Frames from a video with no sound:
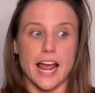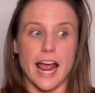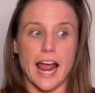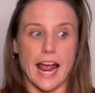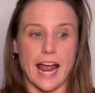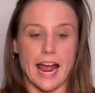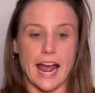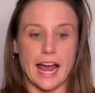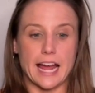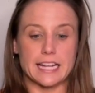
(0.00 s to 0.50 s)

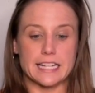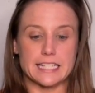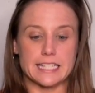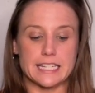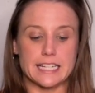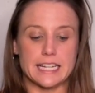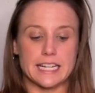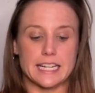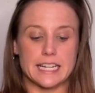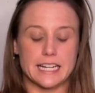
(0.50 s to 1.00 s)
and
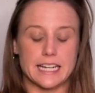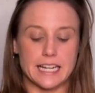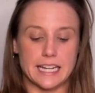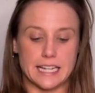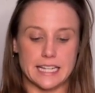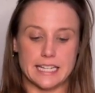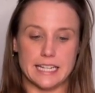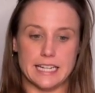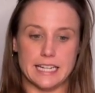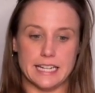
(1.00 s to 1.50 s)

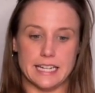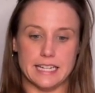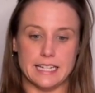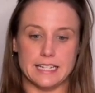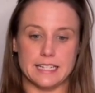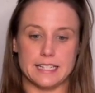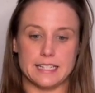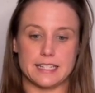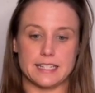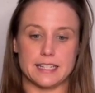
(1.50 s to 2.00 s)
it
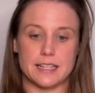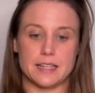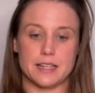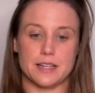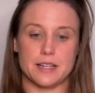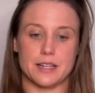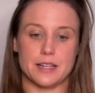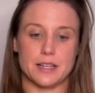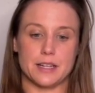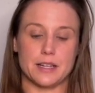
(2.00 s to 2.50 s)
is
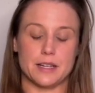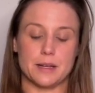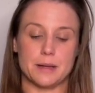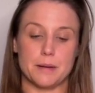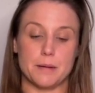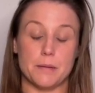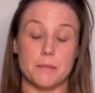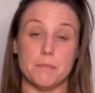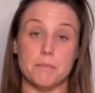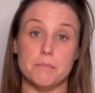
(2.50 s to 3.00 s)

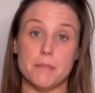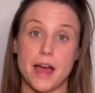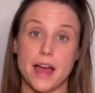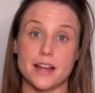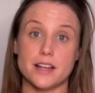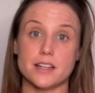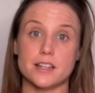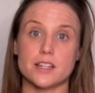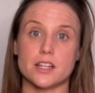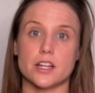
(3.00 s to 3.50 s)

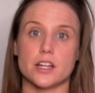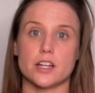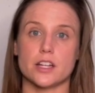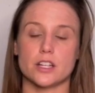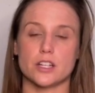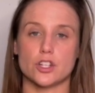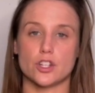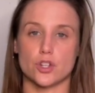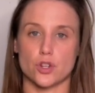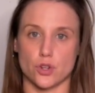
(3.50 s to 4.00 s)
meant
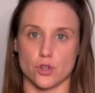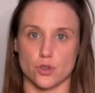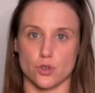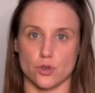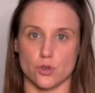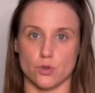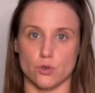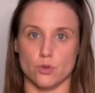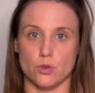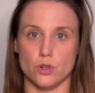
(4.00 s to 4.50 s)

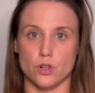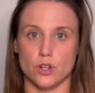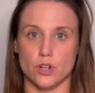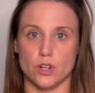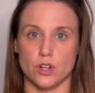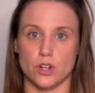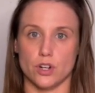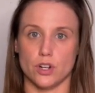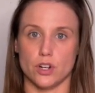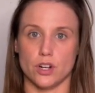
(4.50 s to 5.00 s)
to
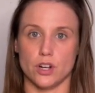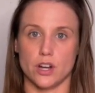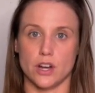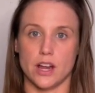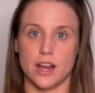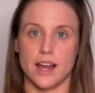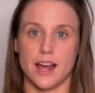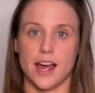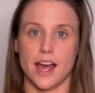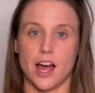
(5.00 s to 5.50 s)

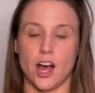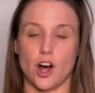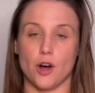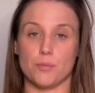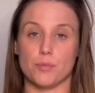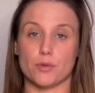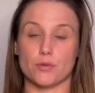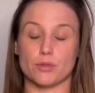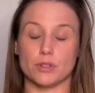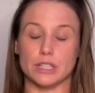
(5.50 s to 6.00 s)

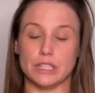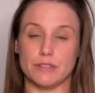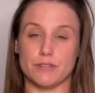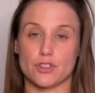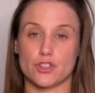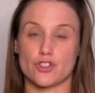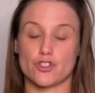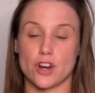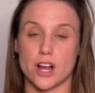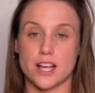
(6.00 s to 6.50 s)
help relieve
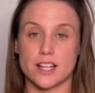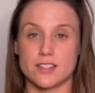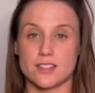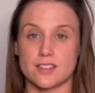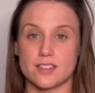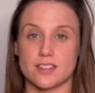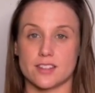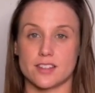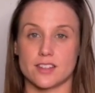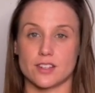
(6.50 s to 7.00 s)

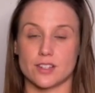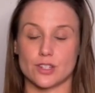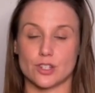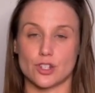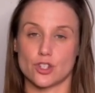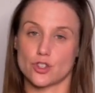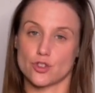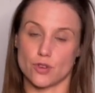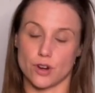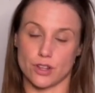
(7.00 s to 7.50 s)
stress,
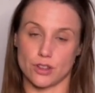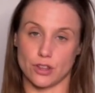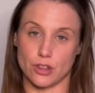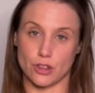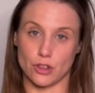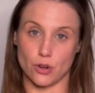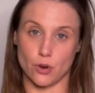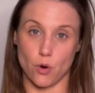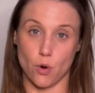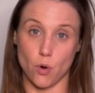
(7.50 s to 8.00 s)
strengthen
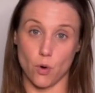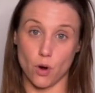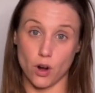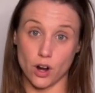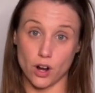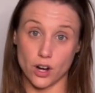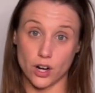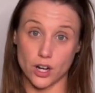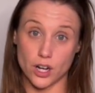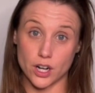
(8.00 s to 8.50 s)
the
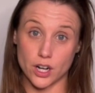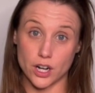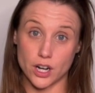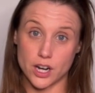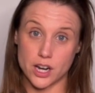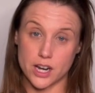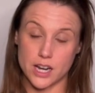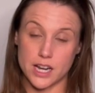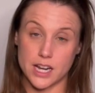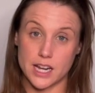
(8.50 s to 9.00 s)
core,
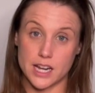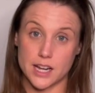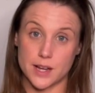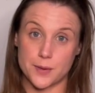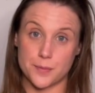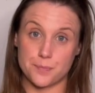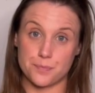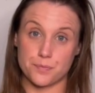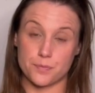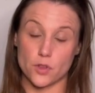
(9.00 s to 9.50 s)

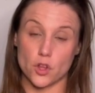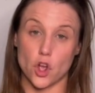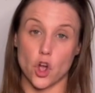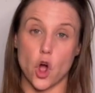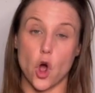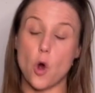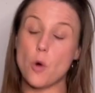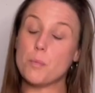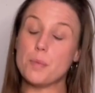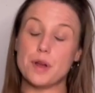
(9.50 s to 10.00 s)

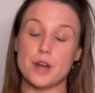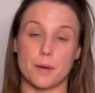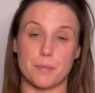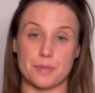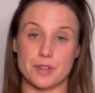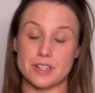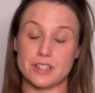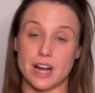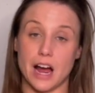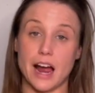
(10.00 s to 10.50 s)
open up
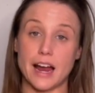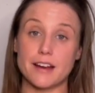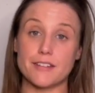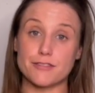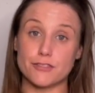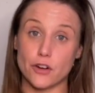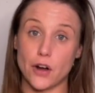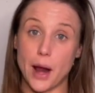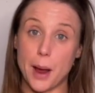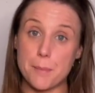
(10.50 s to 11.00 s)
the
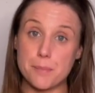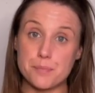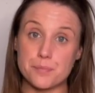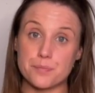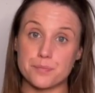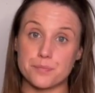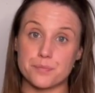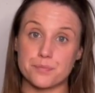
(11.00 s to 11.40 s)
diaphragm,